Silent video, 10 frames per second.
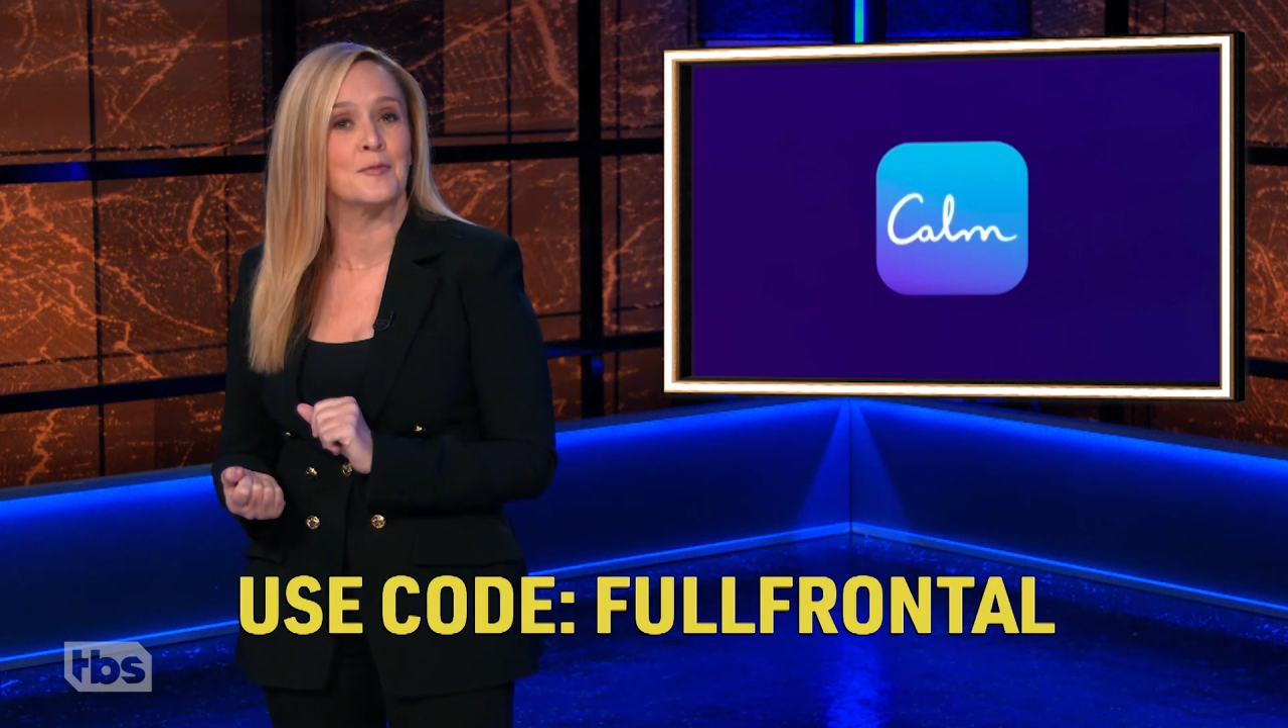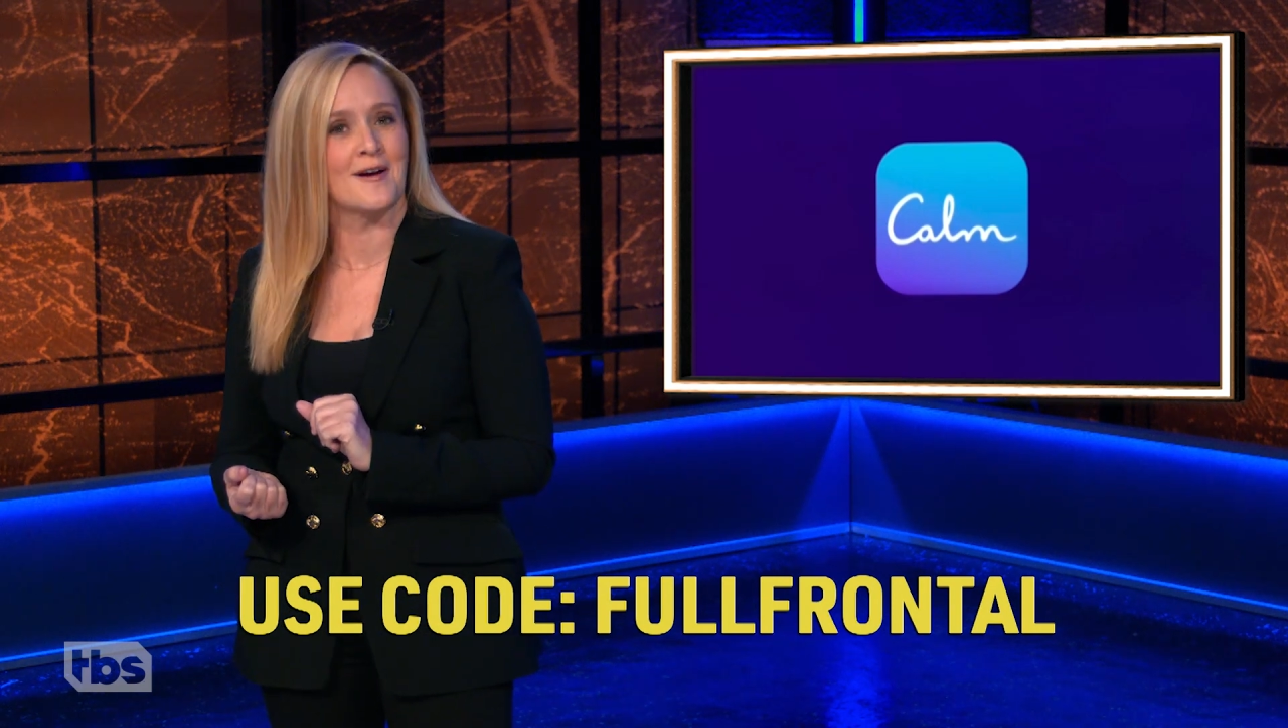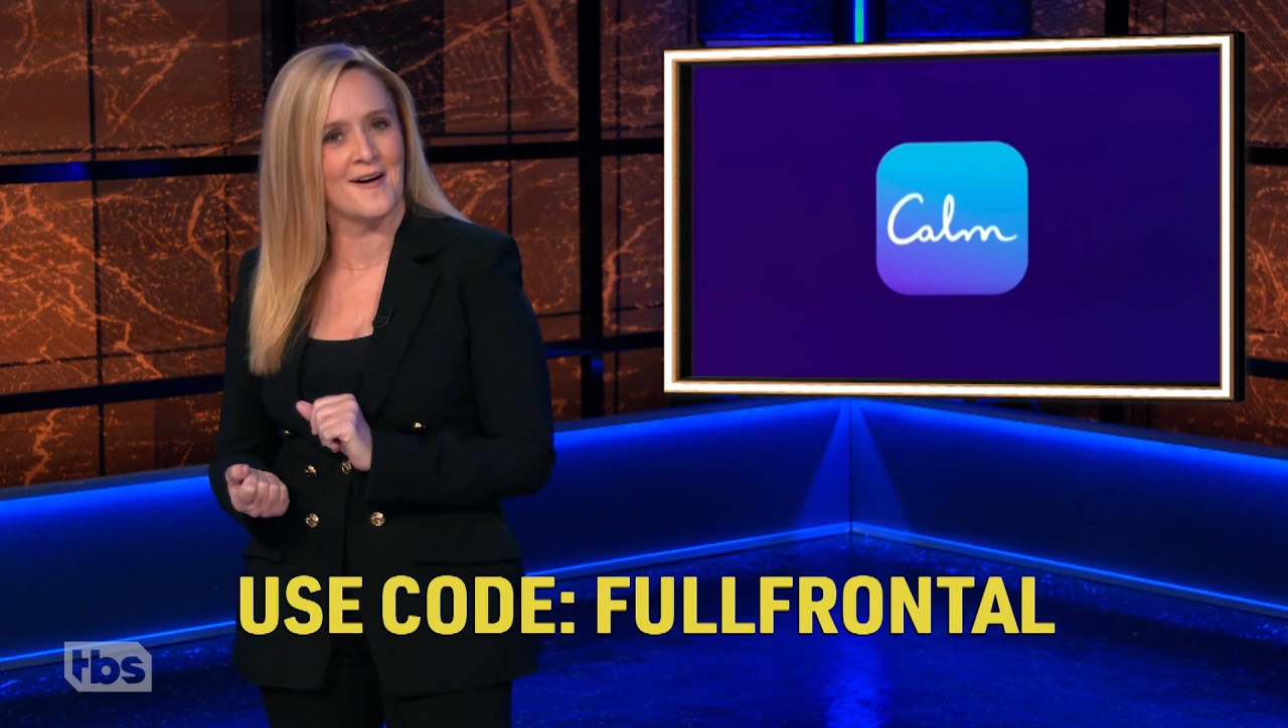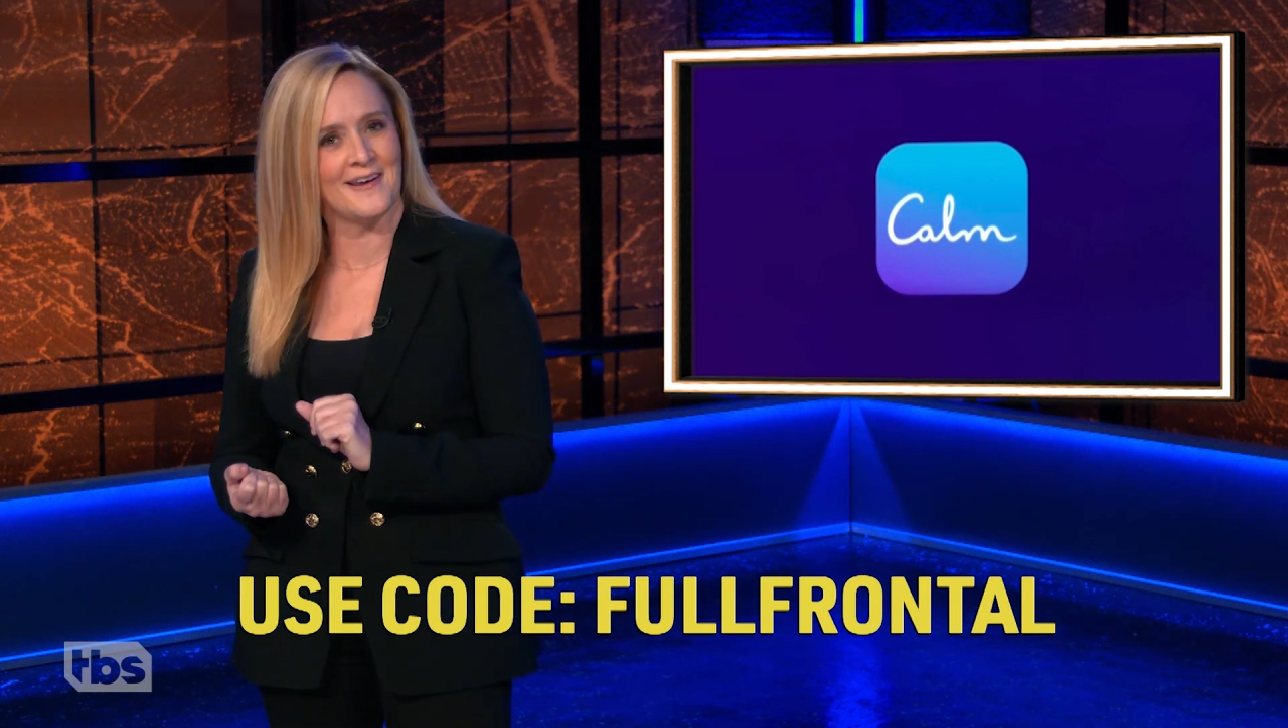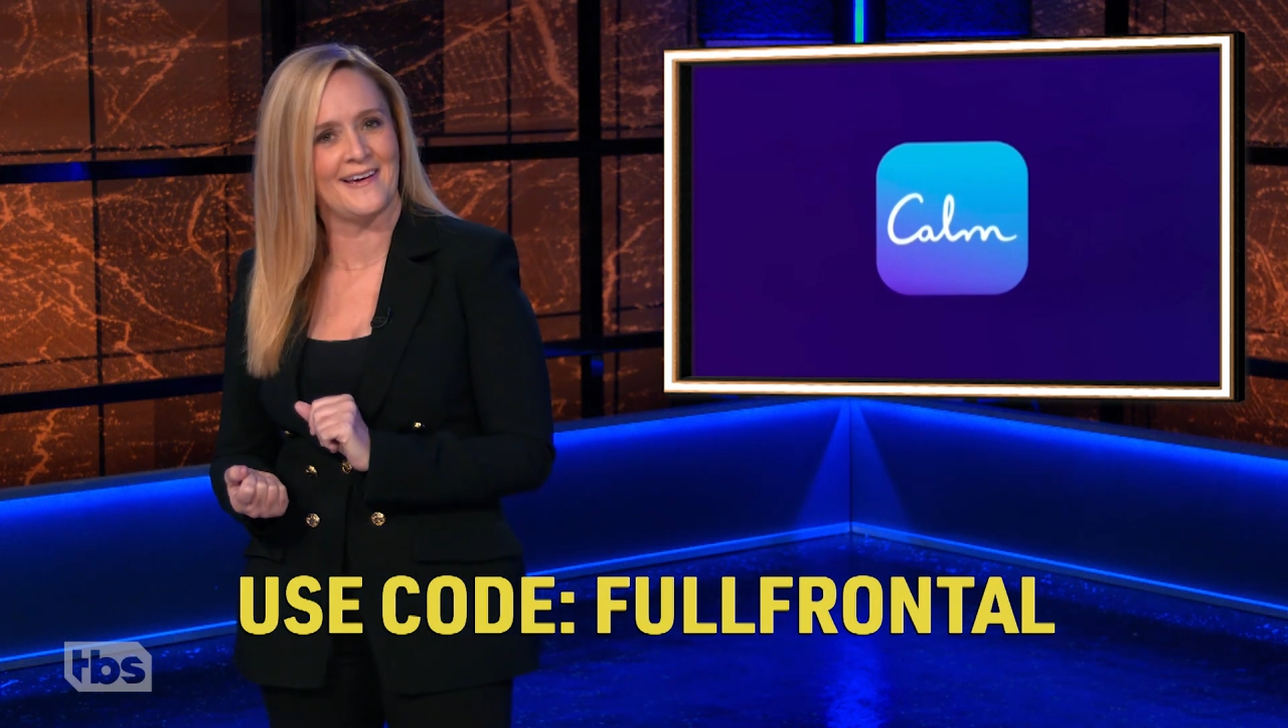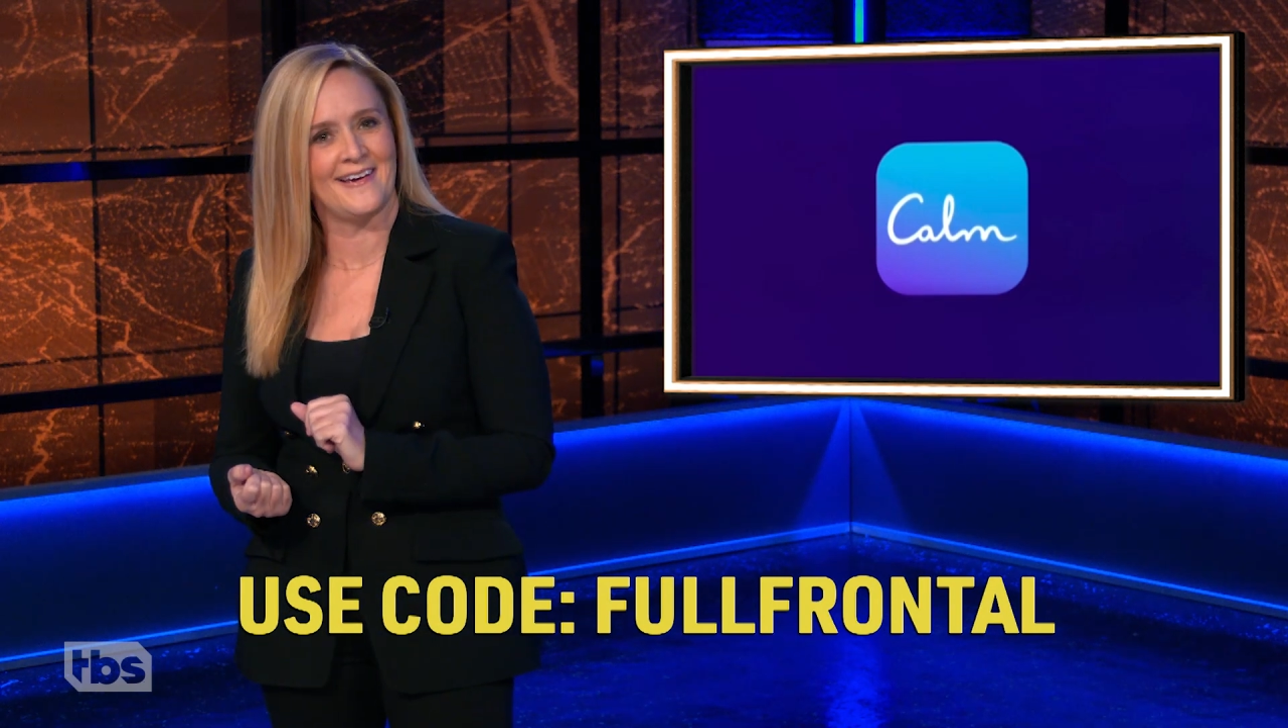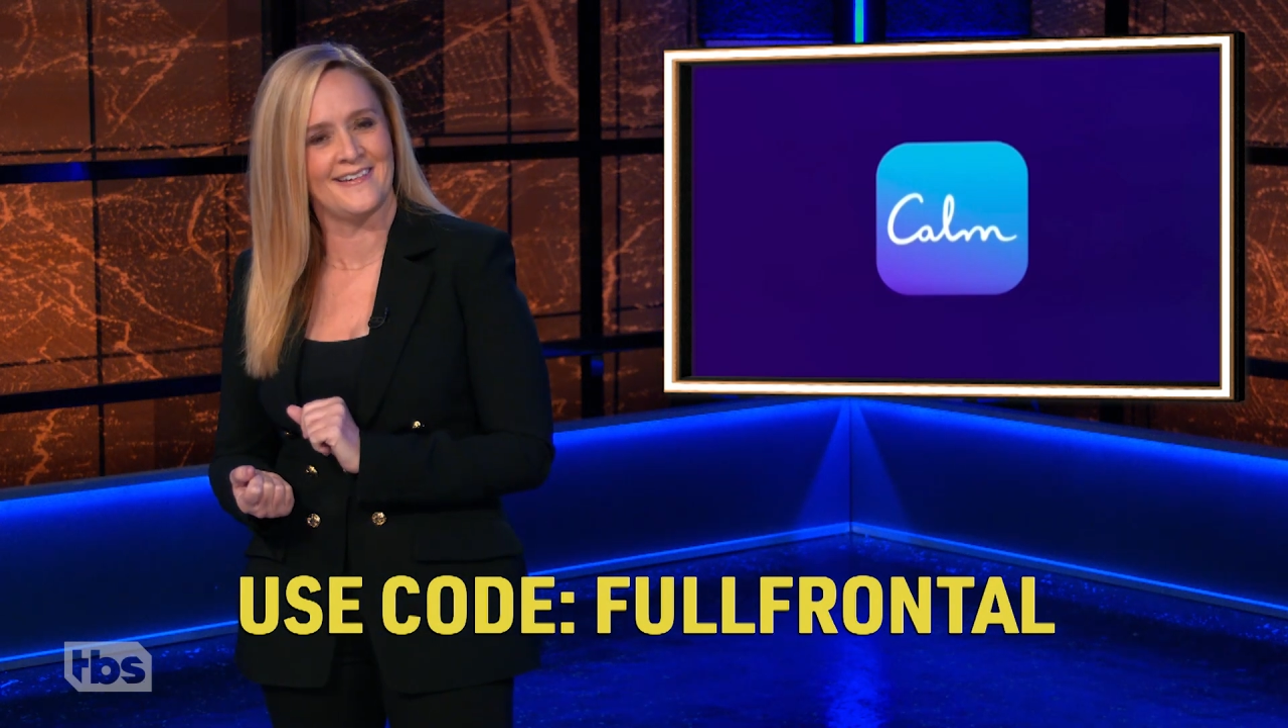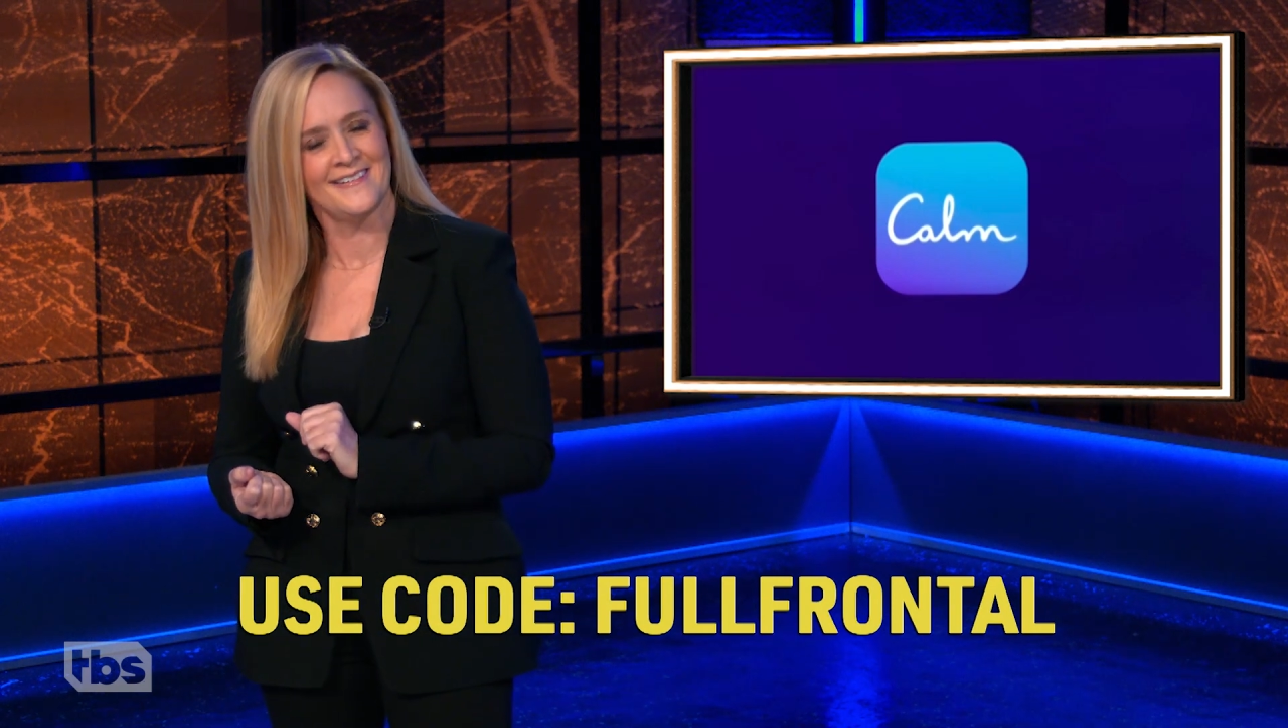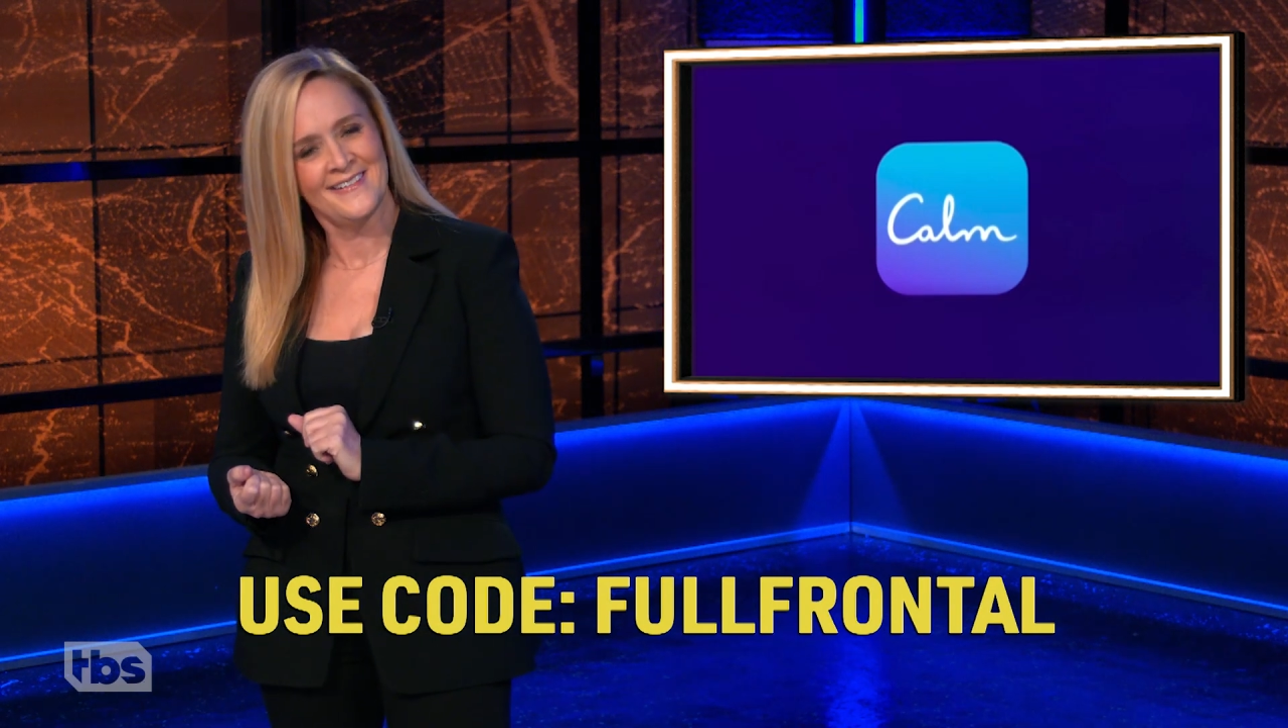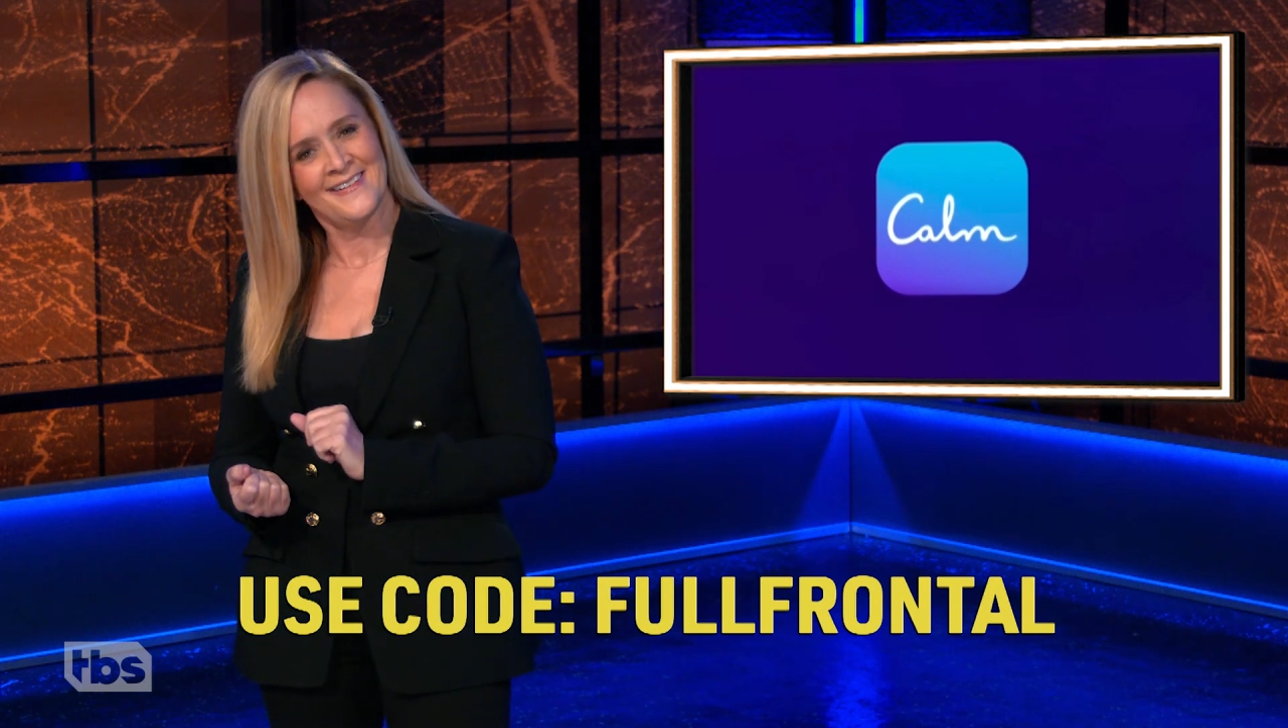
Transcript: McConaughey.